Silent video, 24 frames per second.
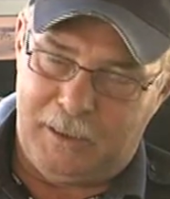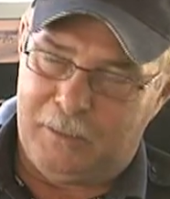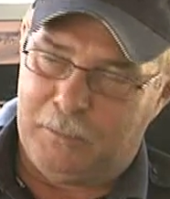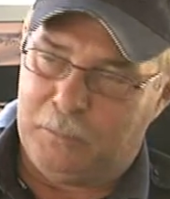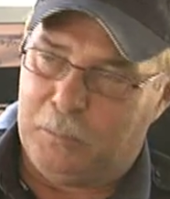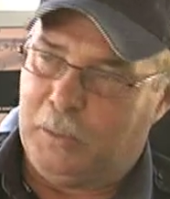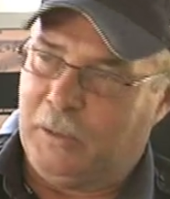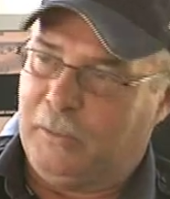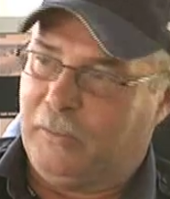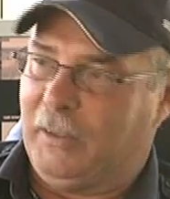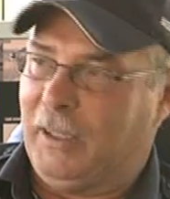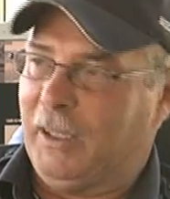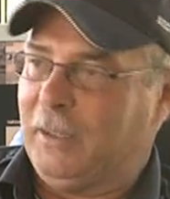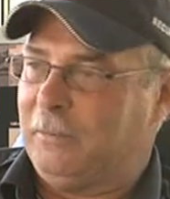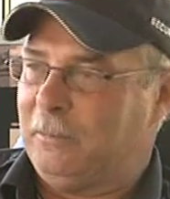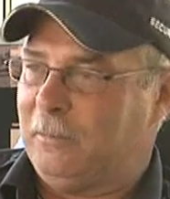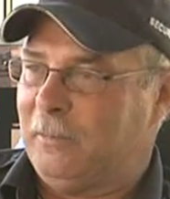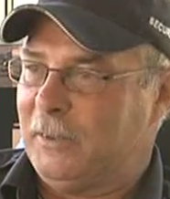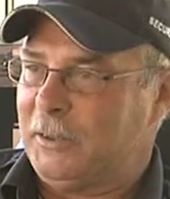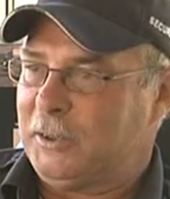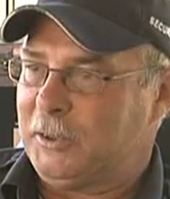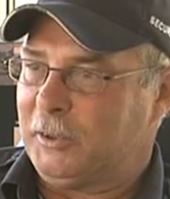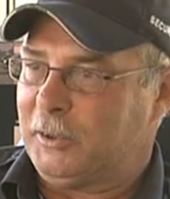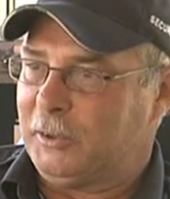We get
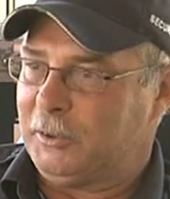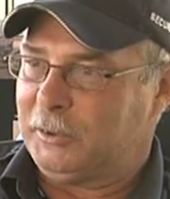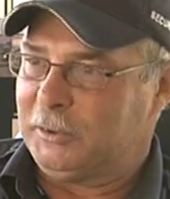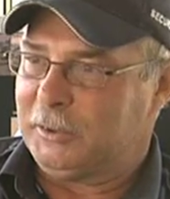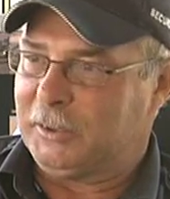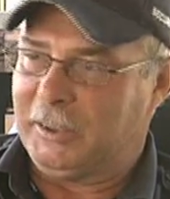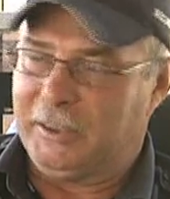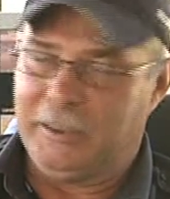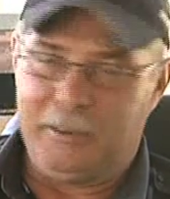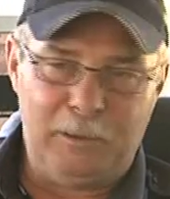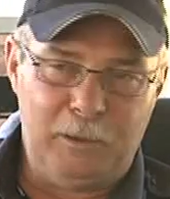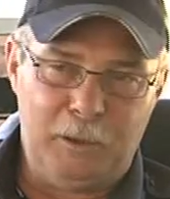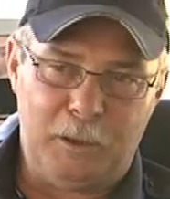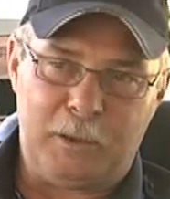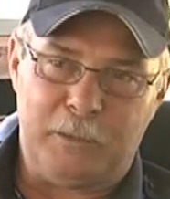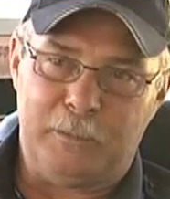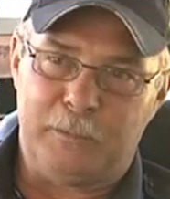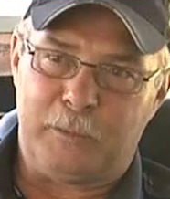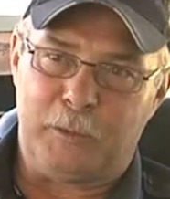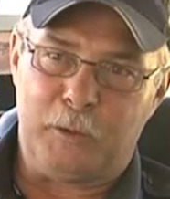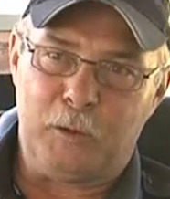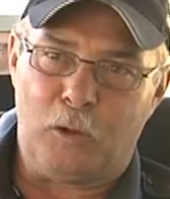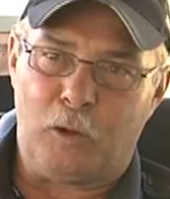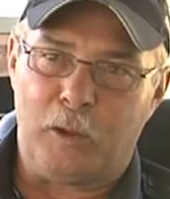visitors here looking
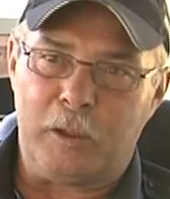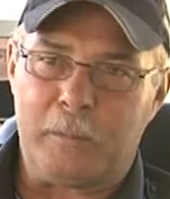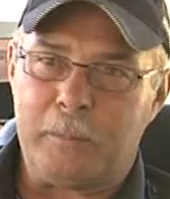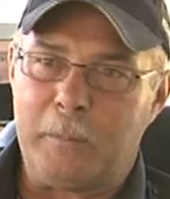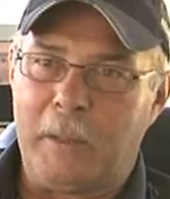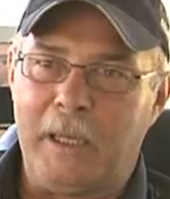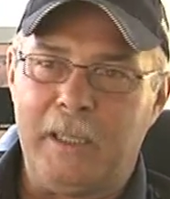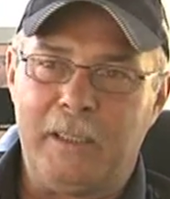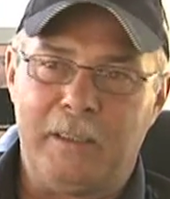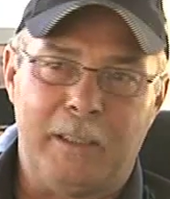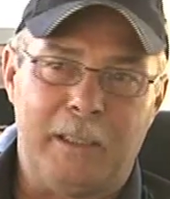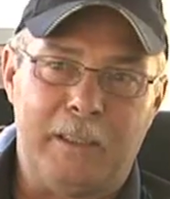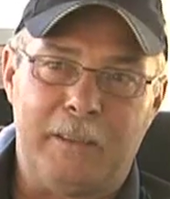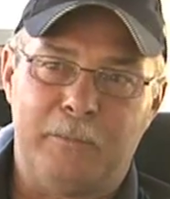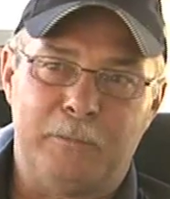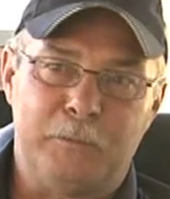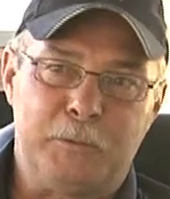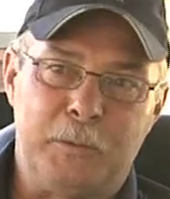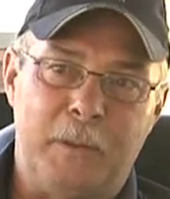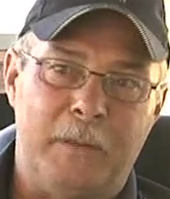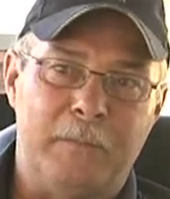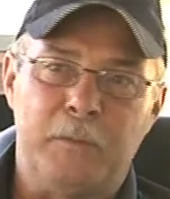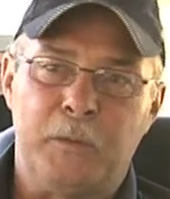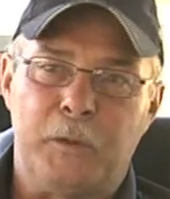for North Bay that have
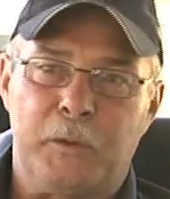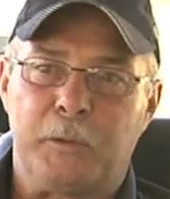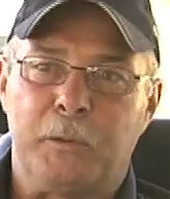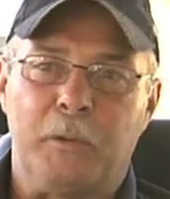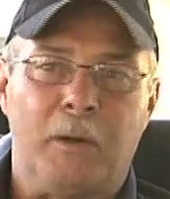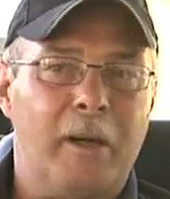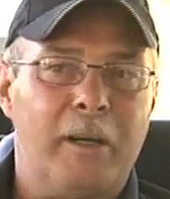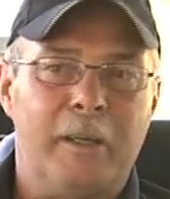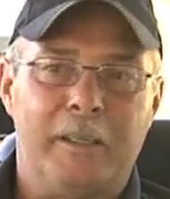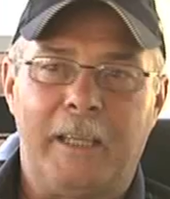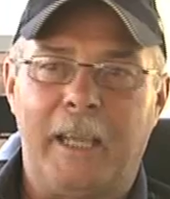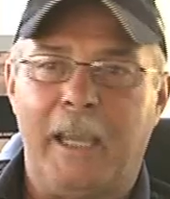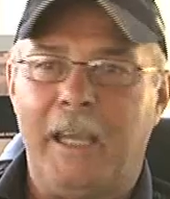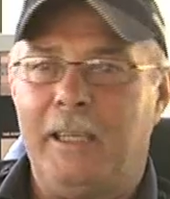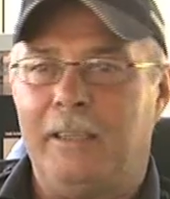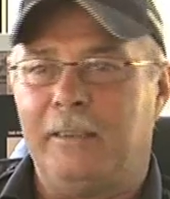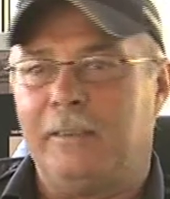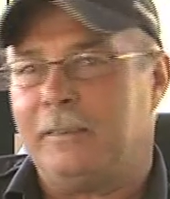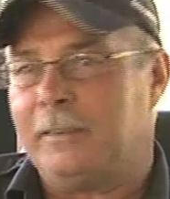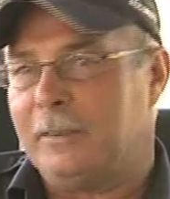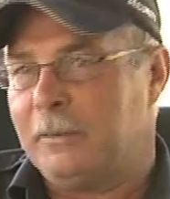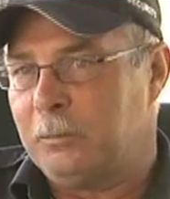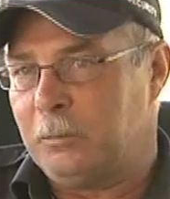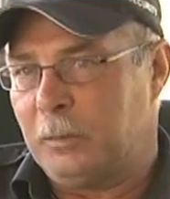driven through our
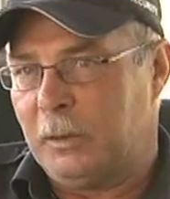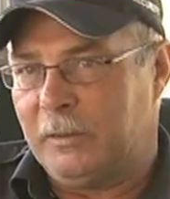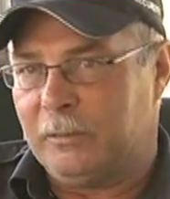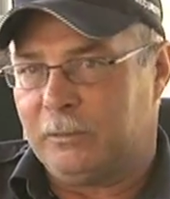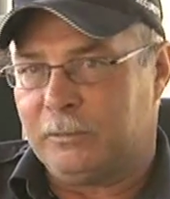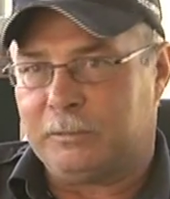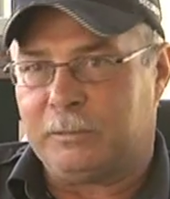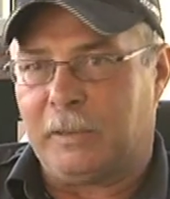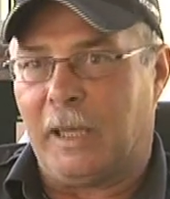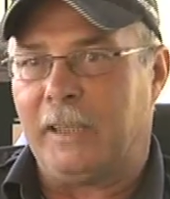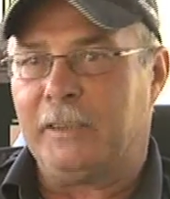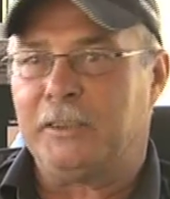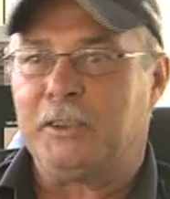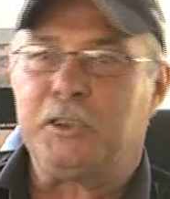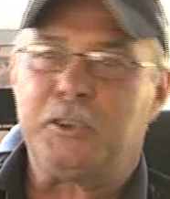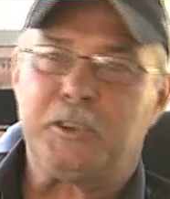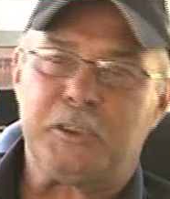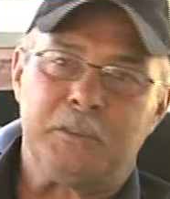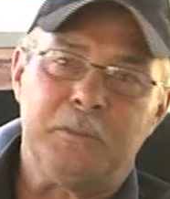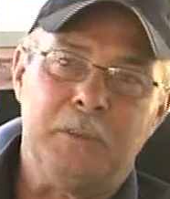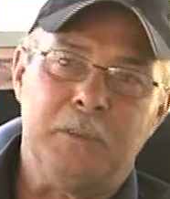gate, and we've had to